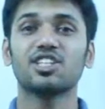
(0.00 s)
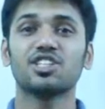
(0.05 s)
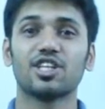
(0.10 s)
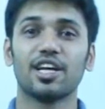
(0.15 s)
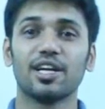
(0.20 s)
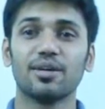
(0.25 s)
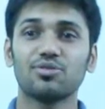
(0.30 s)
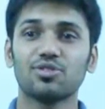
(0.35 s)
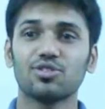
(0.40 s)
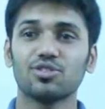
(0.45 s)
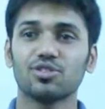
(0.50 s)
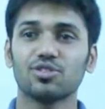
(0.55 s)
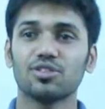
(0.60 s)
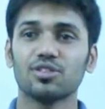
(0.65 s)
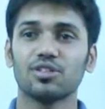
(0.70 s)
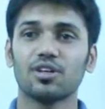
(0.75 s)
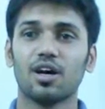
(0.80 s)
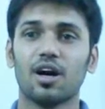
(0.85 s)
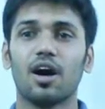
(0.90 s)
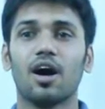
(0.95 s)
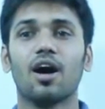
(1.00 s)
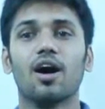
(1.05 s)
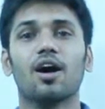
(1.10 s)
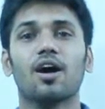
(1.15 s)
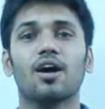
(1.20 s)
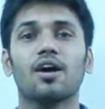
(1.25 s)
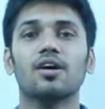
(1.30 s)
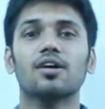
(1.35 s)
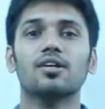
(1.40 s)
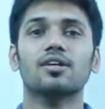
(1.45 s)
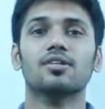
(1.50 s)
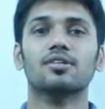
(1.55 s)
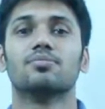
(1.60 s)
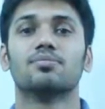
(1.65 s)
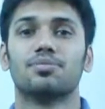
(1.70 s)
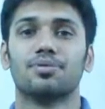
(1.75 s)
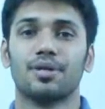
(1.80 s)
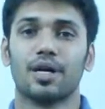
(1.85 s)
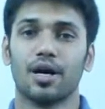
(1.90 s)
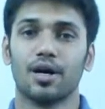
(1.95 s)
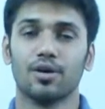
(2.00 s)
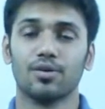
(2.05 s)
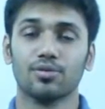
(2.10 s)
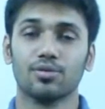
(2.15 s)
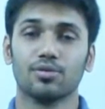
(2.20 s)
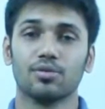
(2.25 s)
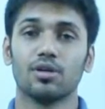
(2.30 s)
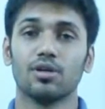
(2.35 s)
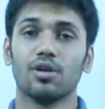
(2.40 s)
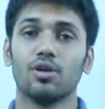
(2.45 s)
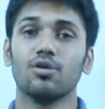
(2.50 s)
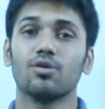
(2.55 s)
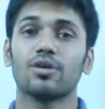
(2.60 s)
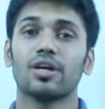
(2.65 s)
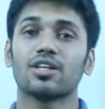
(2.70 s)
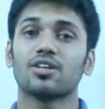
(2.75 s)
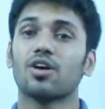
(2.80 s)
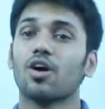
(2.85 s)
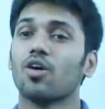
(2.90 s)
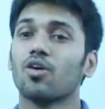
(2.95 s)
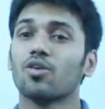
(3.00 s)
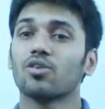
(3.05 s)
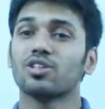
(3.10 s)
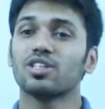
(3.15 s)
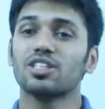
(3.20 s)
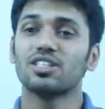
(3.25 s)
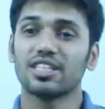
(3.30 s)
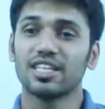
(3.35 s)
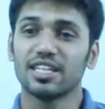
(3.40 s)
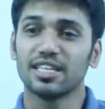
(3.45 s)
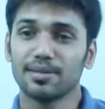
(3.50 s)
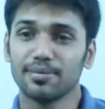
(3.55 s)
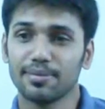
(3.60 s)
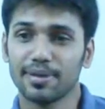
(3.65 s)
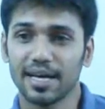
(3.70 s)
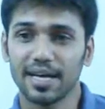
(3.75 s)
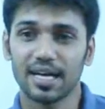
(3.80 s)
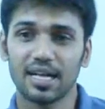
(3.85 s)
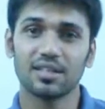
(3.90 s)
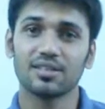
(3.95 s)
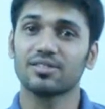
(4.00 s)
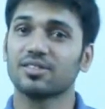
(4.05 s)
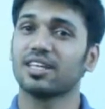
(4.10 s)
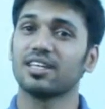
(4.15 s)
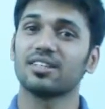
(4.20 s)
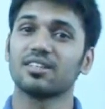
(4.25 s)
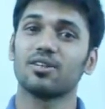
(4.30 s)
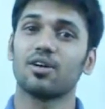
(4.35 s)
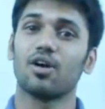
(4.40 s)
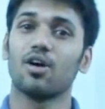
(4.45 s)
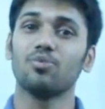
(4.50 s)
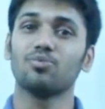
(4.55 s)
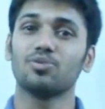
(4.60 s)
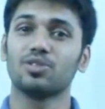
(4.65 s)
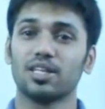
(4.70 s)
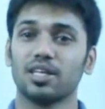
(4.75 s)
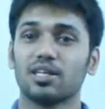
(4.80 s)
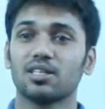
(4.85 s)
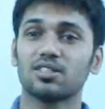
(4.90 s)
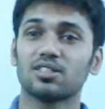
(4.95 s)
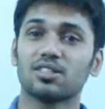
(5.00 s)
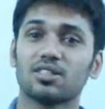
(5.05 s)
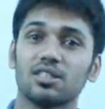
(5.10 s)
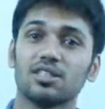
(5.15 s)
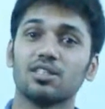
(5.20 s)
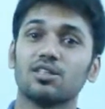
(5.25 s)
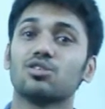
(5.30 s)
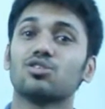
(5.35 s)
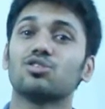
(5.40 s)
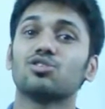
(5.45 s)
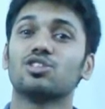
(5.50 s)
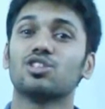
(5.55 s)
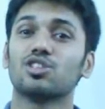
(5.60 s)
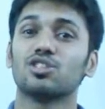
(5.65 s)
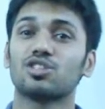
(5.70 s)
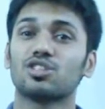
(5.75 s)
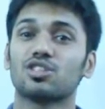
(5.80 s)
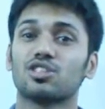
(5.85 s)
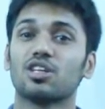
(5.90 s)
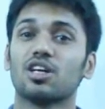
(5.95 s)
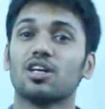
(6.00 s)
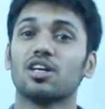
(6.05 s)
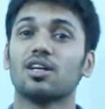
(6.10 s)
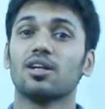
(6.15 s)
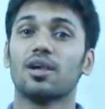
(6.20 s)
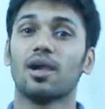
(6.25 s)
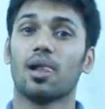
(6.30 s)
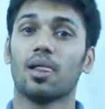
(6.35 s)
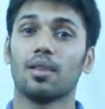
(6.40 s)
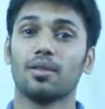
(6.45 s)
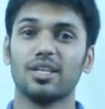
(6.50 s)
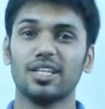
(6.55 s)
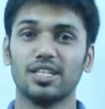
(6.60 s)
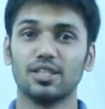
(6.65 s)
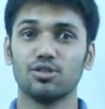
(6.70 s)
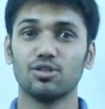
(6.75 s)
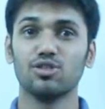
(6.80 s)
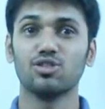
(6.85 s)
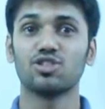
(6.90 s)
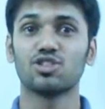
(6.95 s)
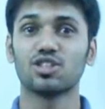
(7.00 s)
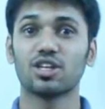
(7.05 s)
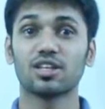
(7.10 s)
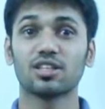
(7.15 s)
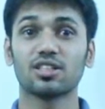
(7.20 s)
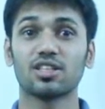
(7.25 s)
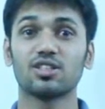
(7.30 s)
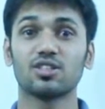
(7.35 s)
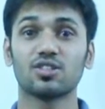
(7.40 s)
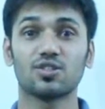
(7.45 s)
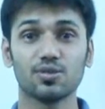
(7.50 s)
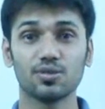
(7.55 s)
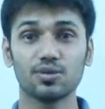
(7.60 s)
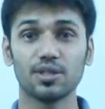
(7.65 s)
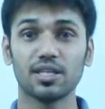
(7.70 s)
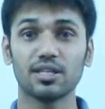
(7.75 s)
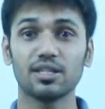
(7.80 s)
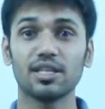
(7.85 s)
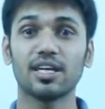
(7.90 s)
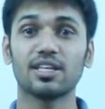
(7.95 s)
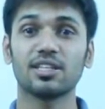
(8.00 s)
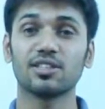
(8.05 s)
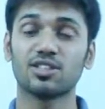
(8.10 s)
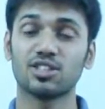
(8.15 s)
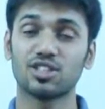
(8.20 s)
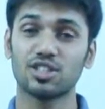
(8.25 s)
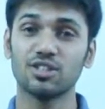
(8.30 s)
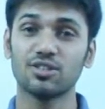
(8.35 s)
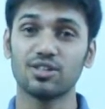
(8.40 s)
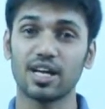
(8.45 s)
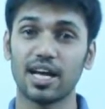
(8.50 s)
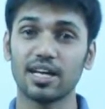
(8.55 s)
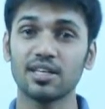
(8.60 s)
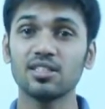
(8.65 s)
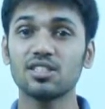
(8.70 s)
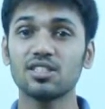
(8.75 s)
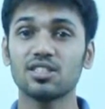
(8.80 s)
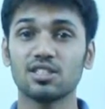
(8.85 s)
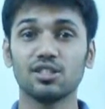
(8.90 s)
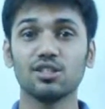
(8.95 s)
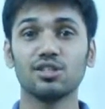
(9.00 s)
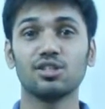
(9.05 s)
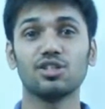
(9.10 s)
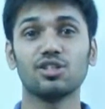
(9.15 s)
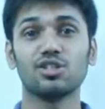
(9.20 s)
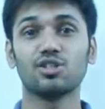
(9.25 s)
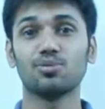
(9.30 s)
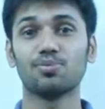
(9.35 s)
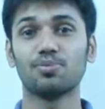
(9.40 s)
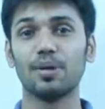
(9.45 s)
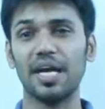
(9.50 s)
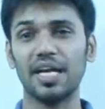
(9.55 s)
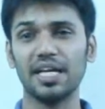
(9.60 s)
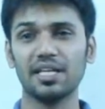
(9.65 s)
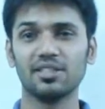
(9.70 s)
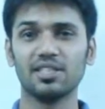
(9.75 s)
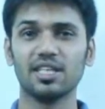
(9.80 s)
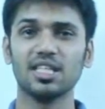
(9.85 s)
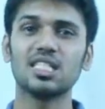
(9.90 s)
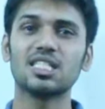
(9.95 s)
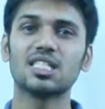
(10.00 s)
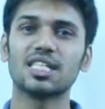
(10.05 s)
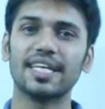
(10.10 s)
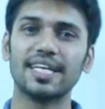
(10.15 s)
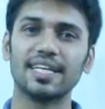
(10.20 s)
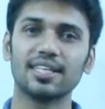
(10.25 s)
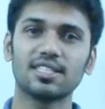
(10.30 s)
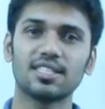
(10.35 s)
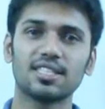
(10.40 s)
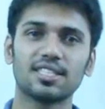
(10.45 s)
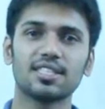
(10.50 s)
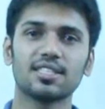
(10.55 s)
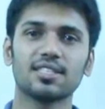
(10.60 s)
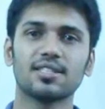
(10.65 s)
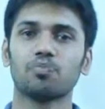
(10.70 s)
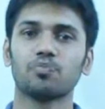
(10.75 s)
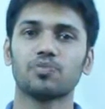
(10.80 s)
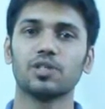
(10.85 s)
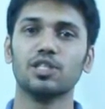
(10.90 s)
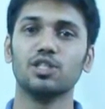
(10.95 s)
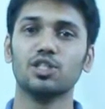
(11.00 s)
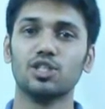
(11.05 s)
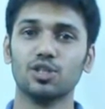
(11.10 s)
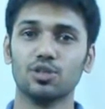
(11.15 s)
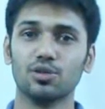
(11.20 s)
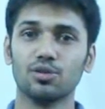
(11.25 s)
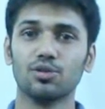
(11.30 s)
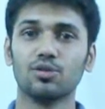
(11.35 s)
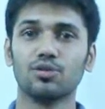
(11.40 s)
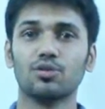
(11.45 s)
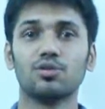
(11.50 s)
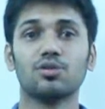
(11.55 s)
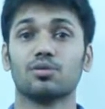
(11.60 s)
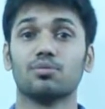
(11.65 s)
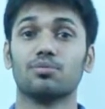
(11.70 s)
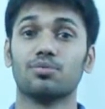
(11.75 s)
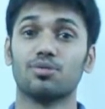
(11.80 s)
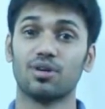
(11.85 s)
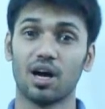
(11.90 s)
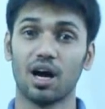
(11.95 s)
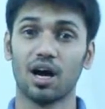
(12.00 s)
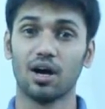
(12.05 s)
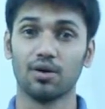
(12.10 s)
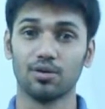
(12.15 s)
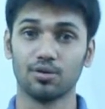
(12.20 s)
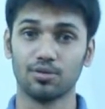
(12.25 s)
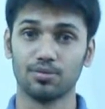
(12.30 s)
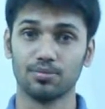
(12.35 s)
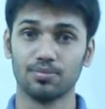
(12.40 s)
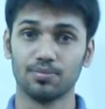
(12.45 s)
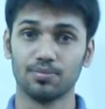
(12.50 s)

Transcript: shapes are brown. Look at all these animals and the objects. You just need to instruct the student that students, you need to paint these things into brown.